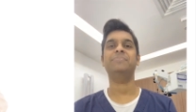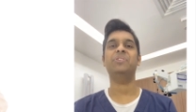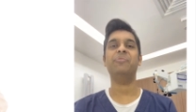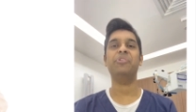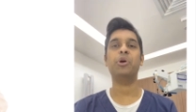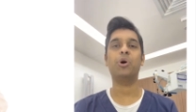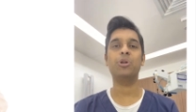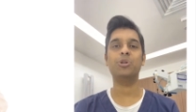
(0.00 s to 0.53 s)

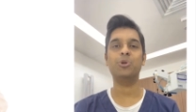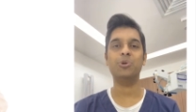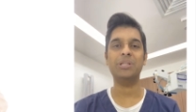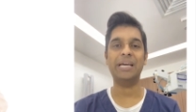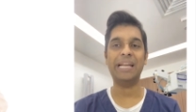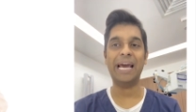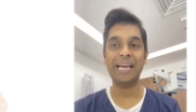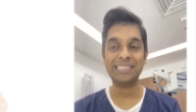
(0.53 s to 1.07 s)
we all know
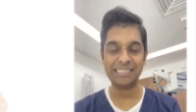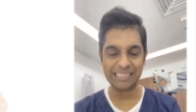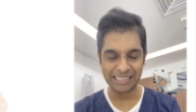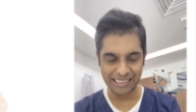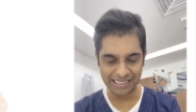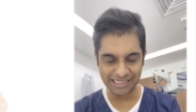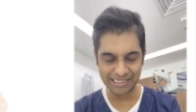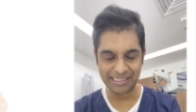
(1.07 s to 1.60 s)
that
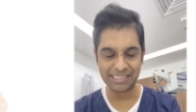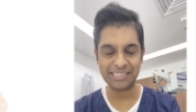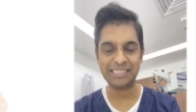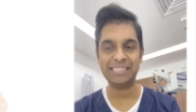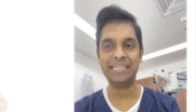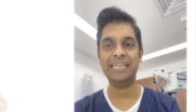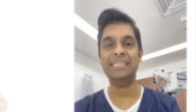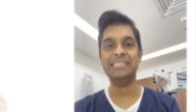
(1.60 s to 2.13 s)
accident
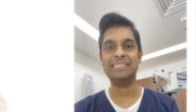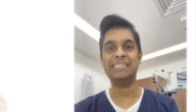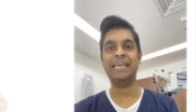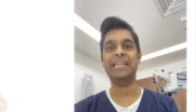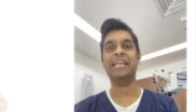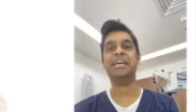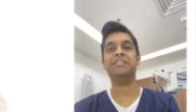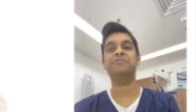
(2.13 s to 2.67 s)
is
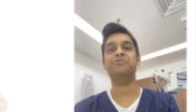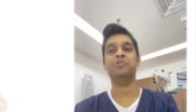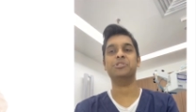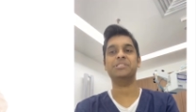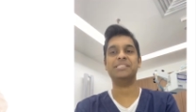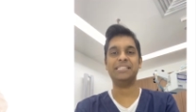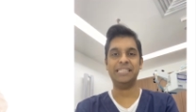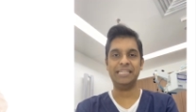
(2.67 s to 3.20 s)
an
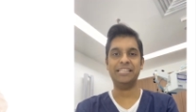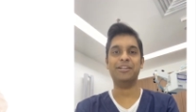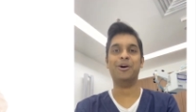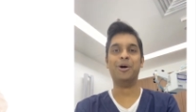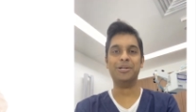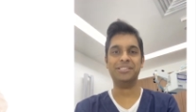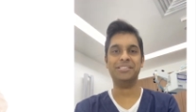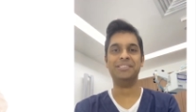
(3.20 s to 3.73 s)
unforeseen
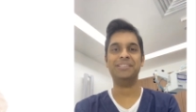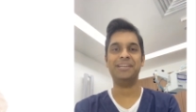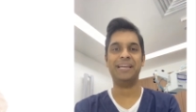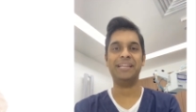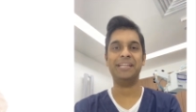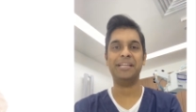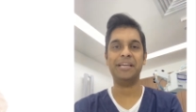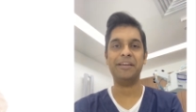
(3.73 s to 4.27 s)
order,
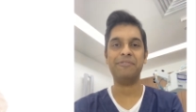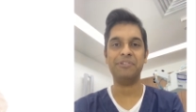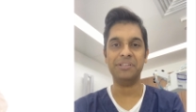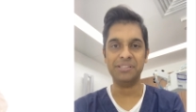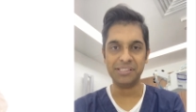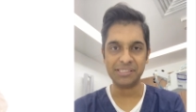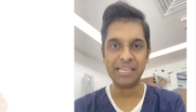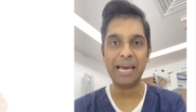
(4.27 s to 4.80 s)
and if
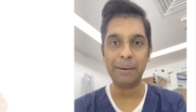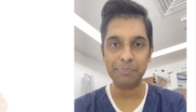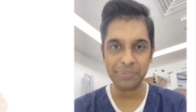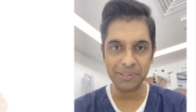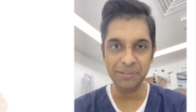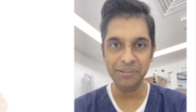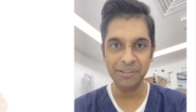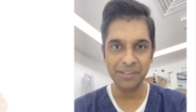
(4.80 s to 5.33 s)
it does
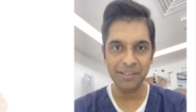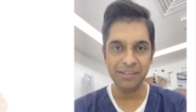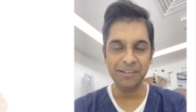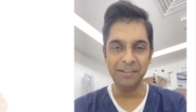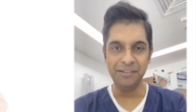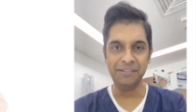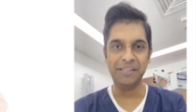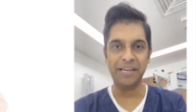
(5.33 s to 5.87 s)
happen,
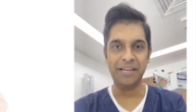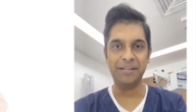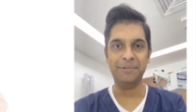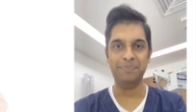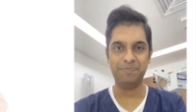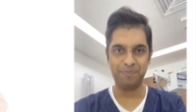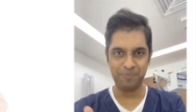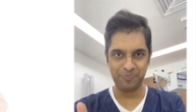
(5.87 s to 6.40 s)
then
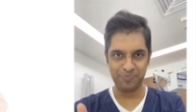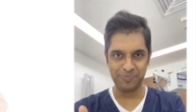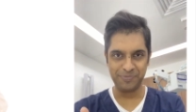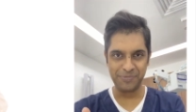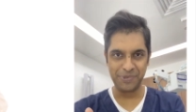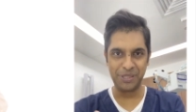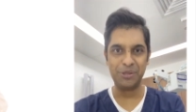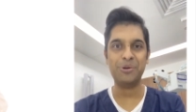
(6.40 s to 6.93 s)

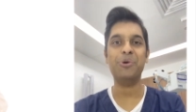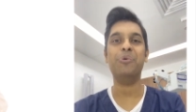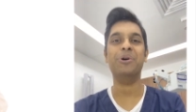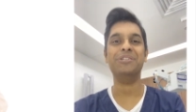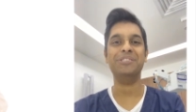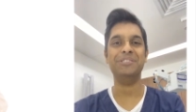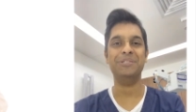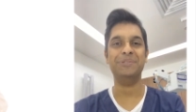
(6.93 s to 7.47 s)
you know what
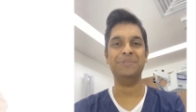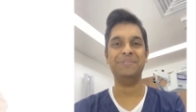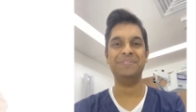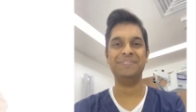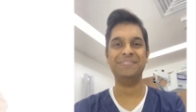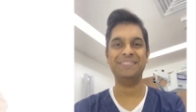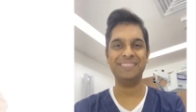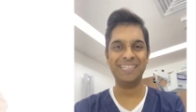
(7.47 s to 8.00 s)
to do.
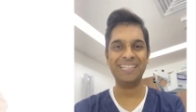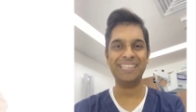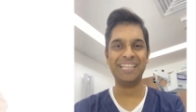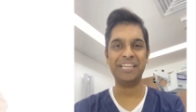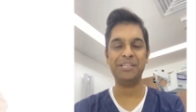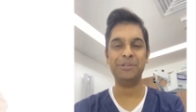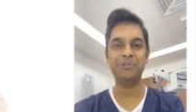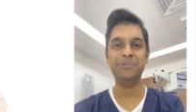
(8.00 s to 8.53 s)

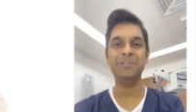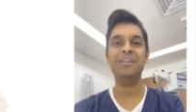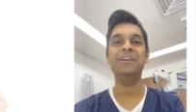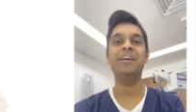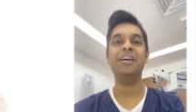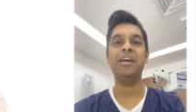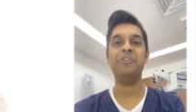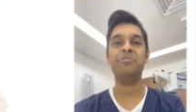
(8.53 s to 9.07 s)
Thank you.
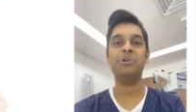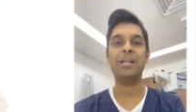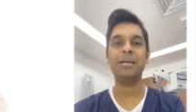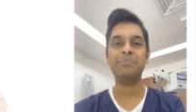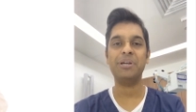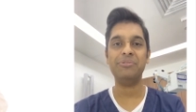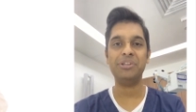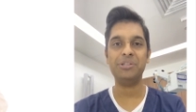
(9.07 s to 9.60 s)
If you
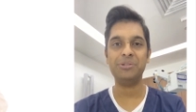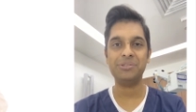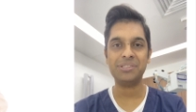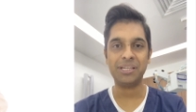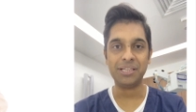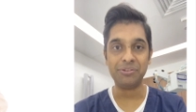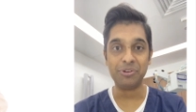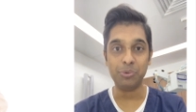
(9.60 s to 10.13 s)
like my videos
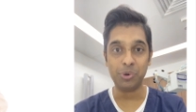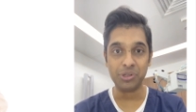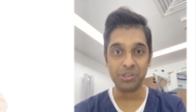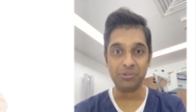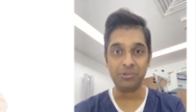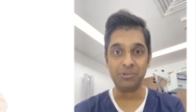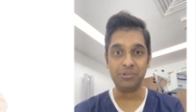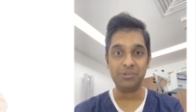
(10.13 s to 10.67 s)
and if you want
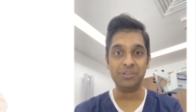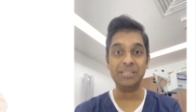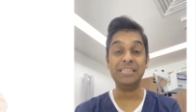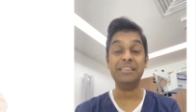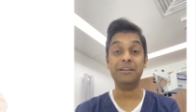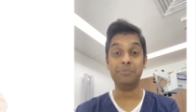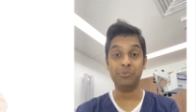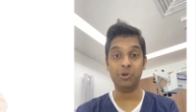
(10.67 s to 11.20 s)
to
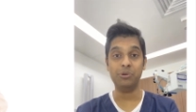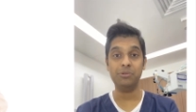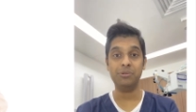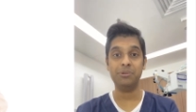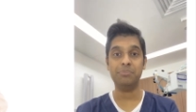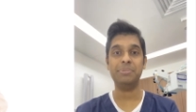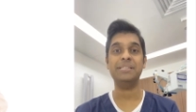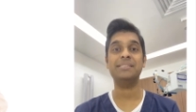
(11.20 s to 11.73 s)
hear more,
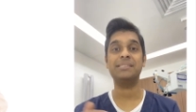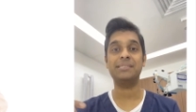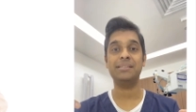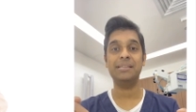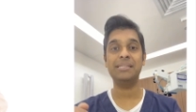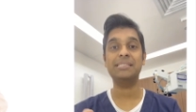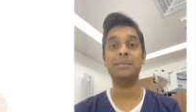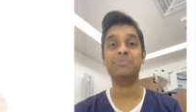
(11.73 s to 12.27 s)
please
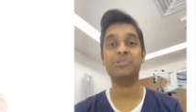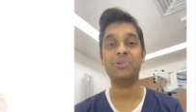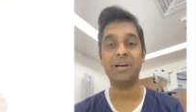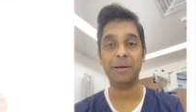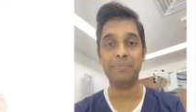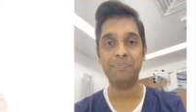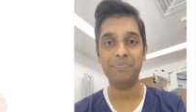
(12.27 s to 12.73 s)
subscribe.